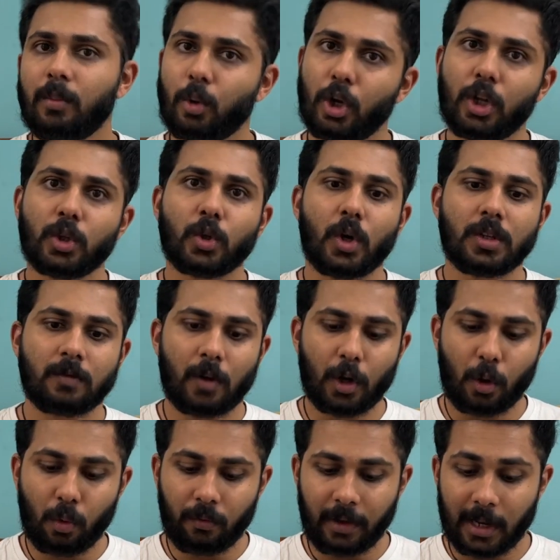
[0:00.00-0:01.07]
Put in your thoughts. What
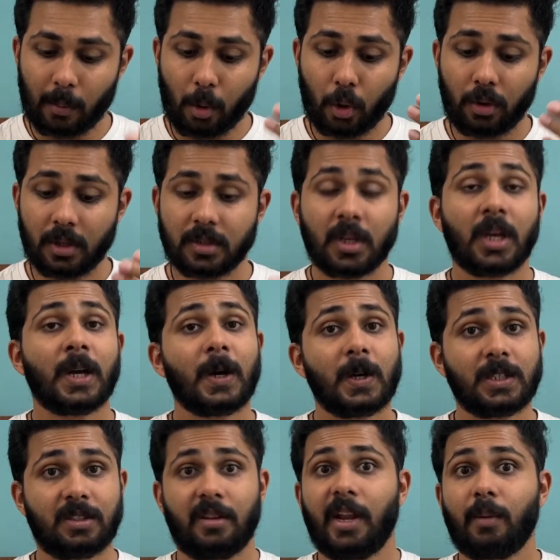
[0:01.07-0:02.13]
do you feel about this
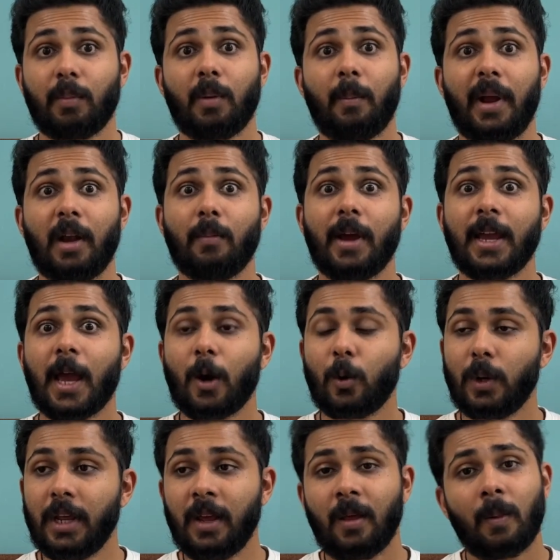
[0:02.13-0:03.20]
statement made by
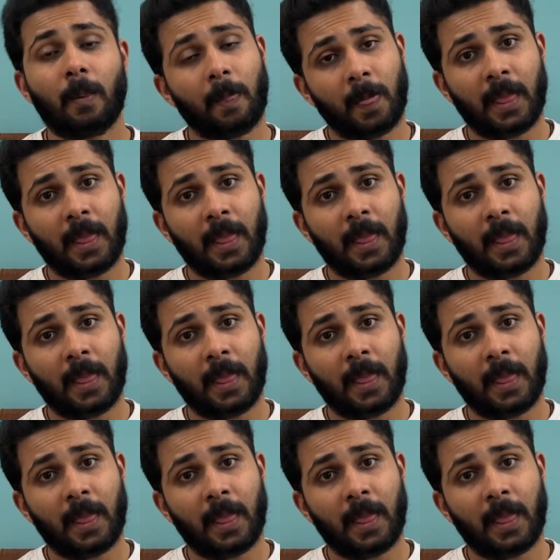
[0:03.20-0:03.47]
Ganguly?